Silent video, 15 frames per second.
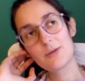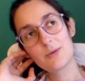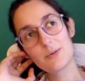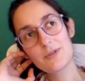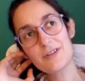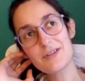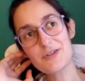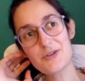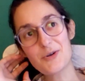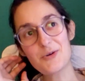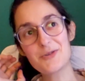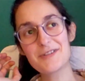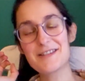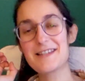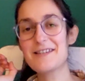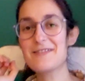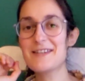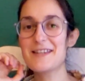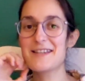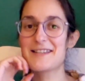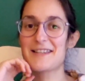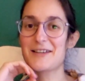What they show on
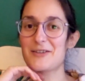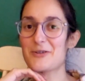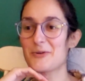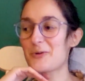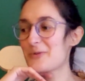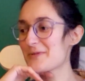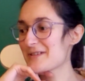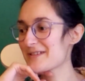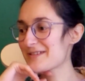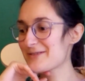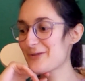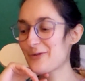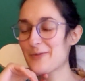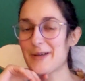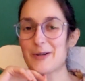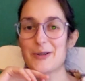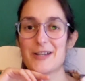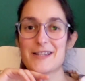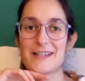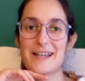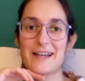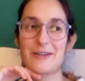TV, it's actually always drove me
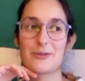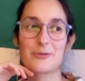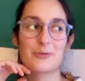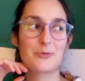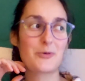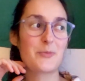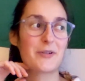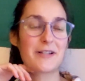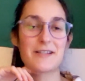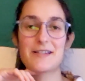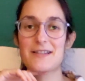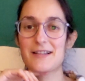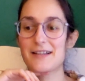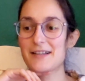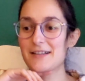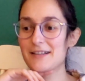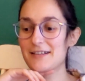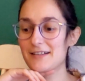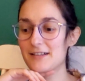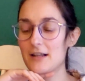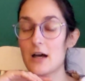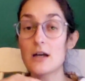crazy how the woman is like,
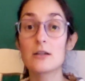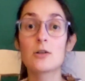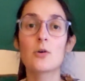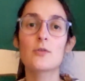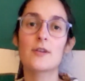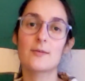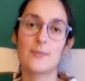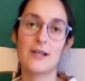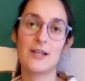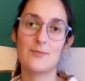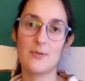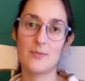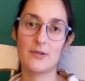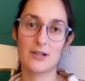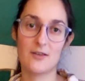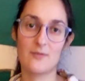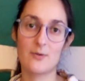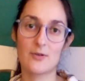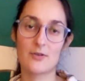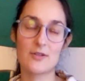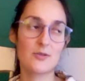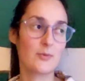I know that many people give
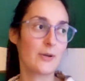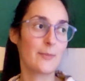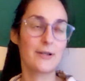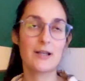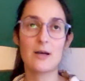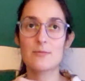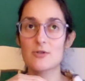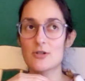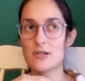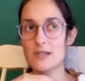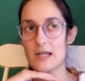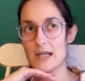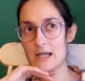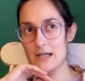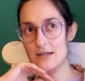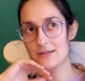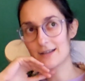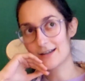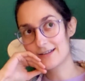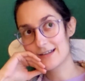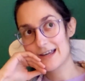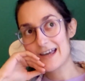birth this way, but I'm just saying
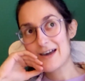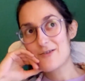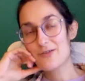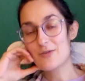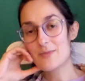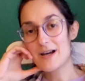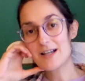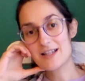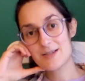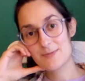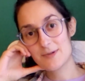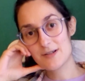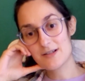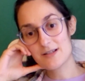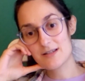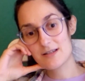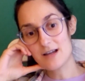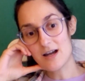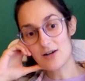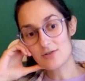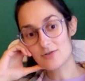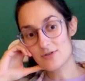that from my experience,
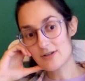I would